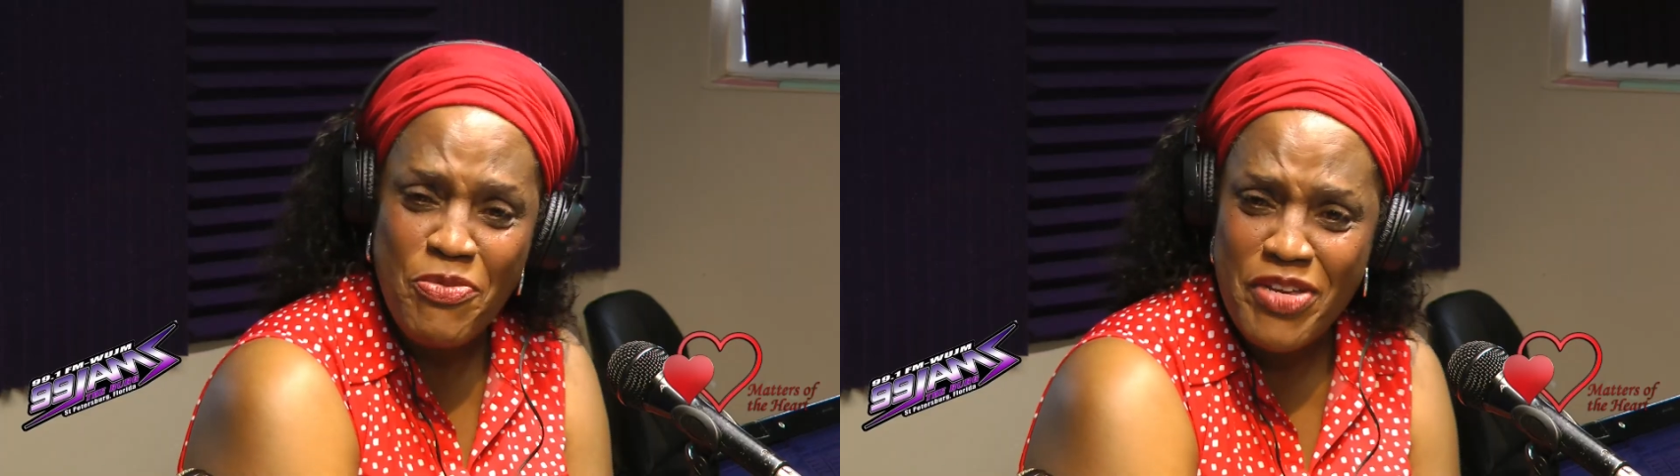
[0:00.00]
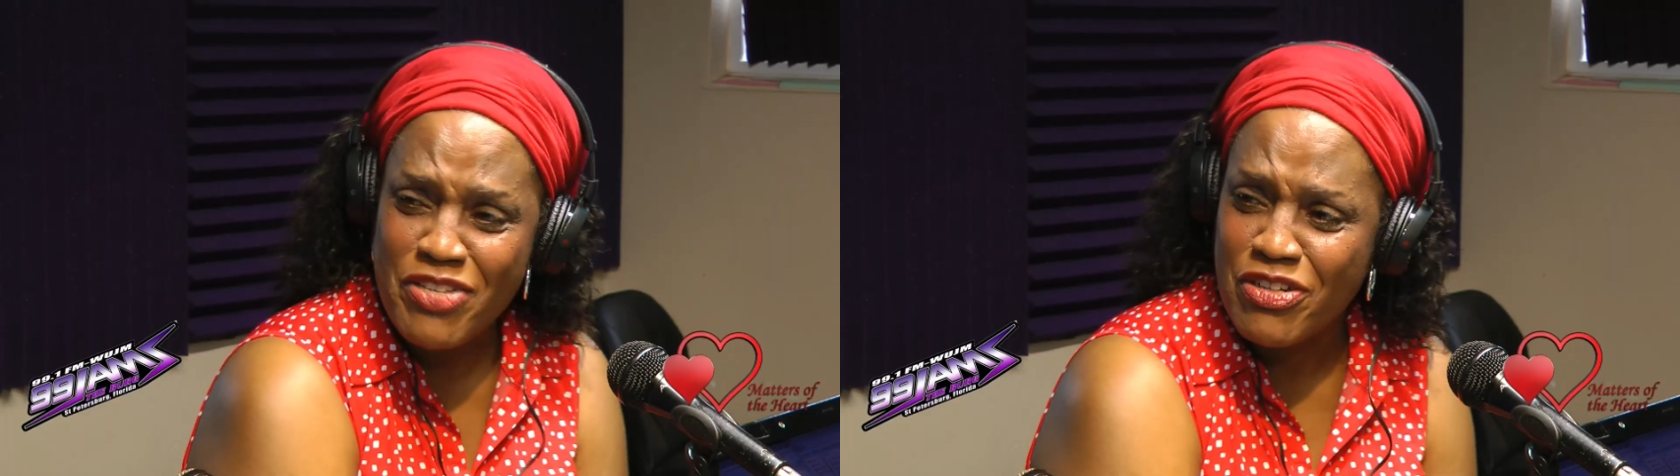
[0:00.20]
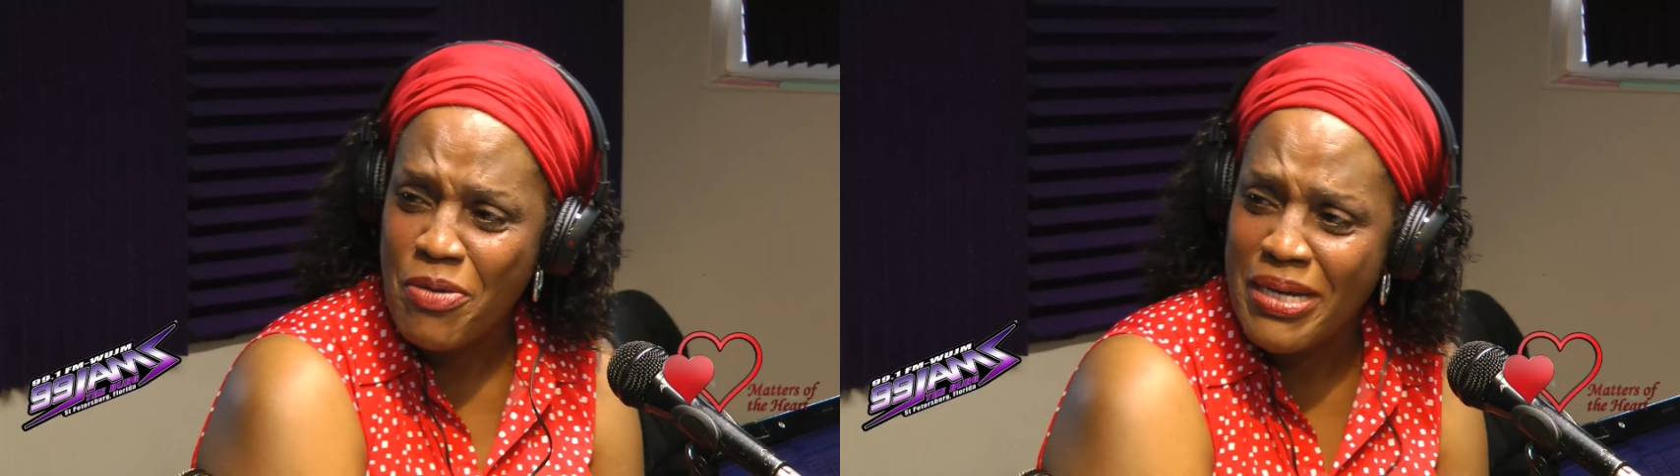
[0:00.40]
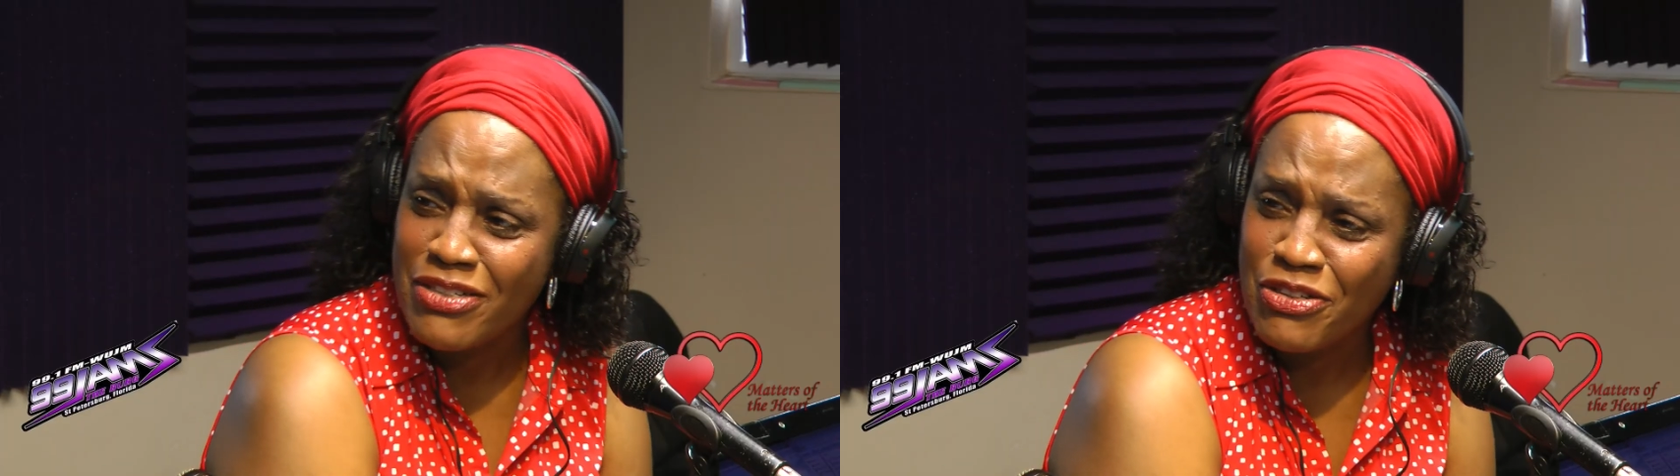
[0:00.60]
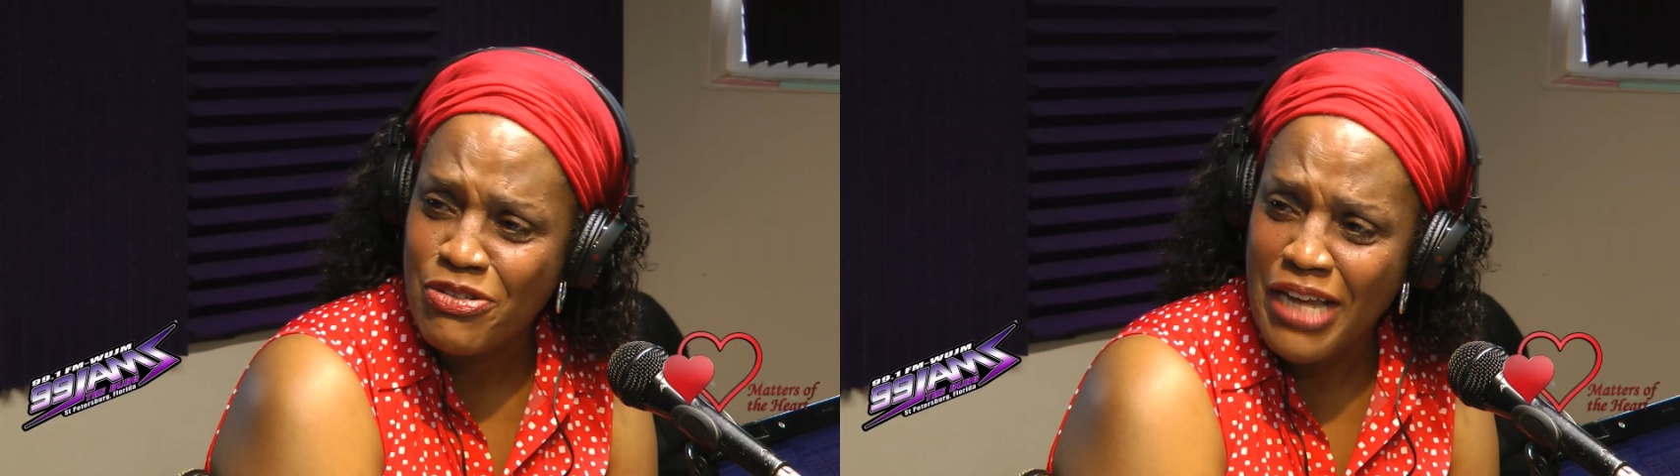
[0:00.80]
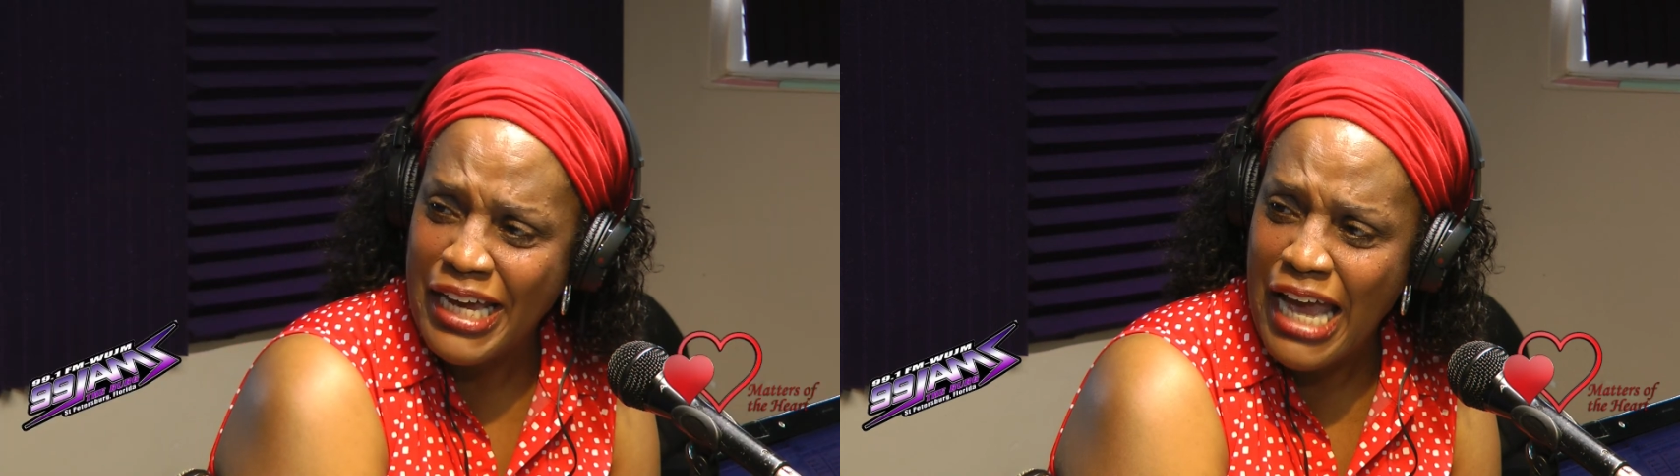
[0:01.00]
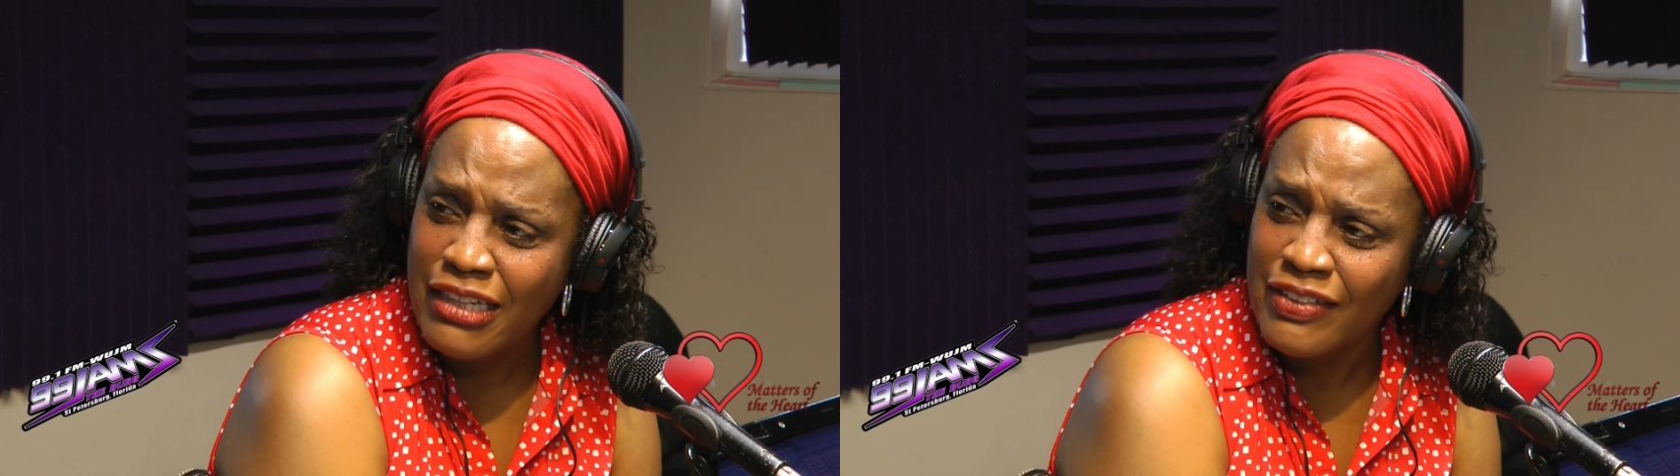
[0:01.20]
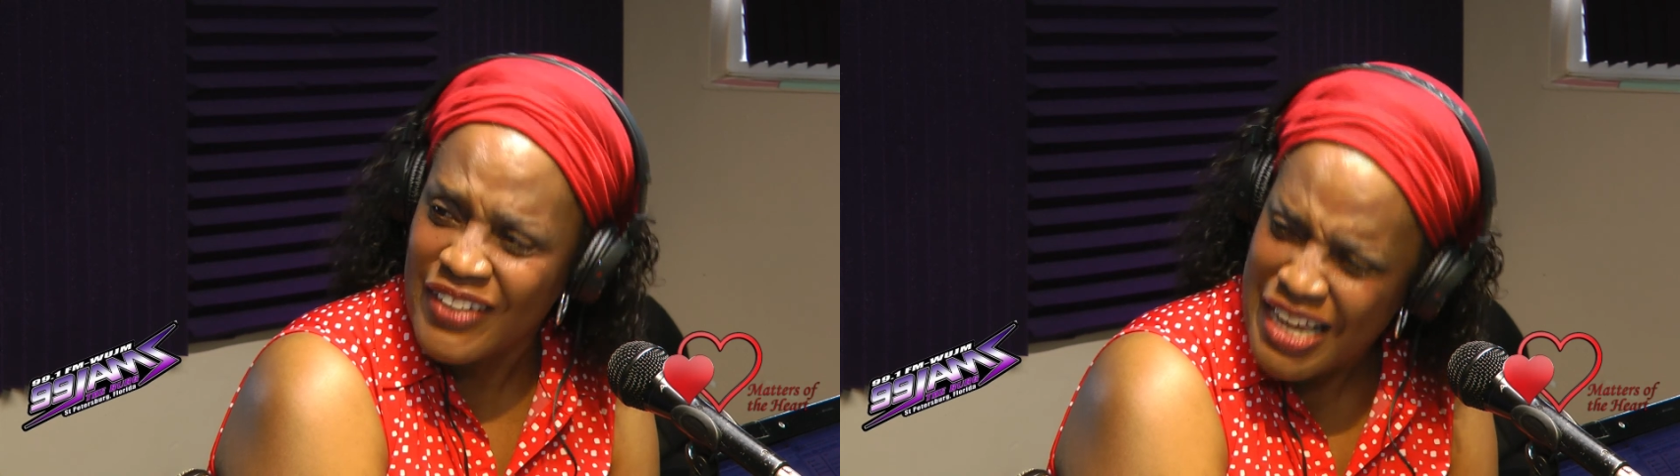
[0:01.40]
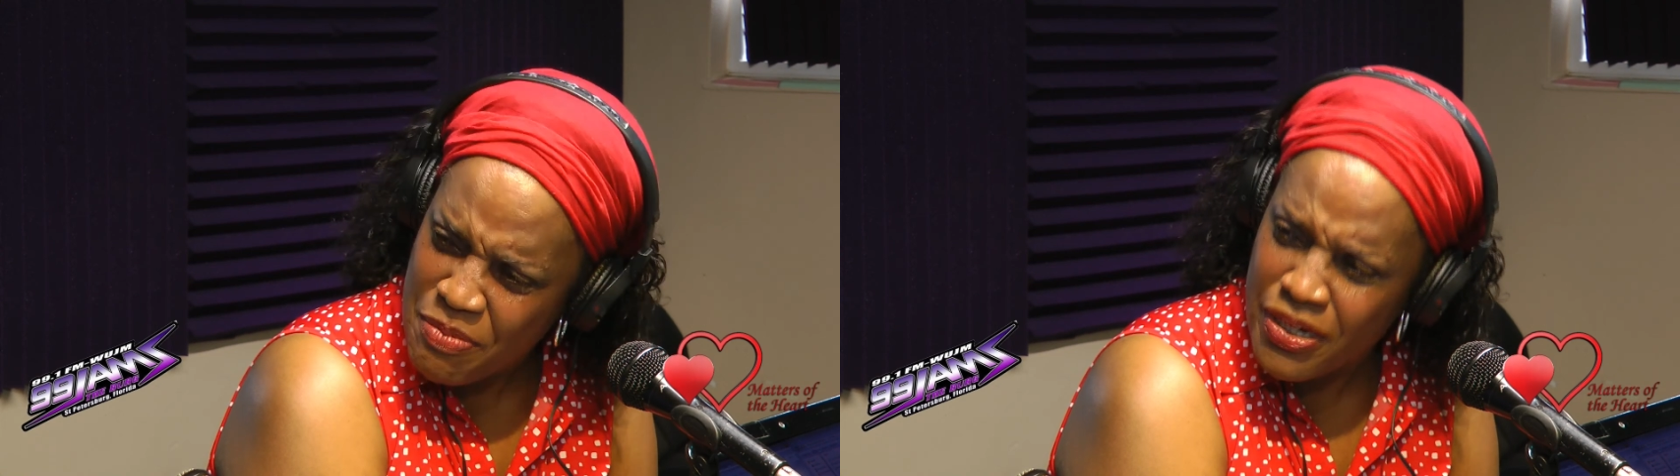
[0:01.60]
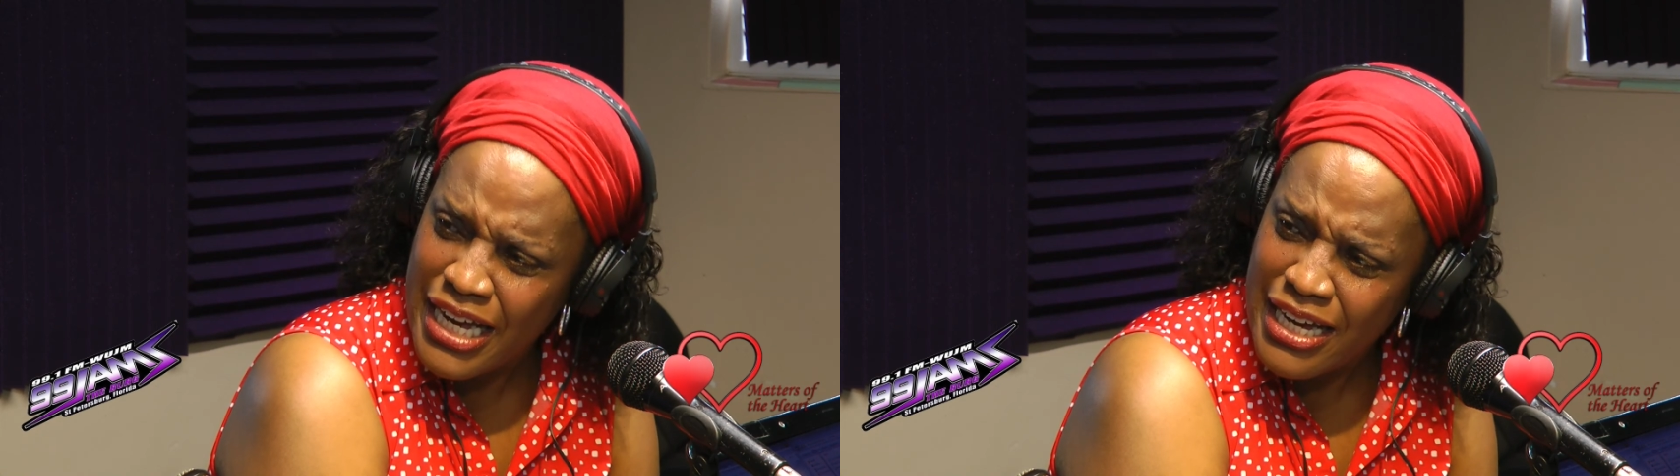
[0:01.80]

we used to go back to school like after Labor Day?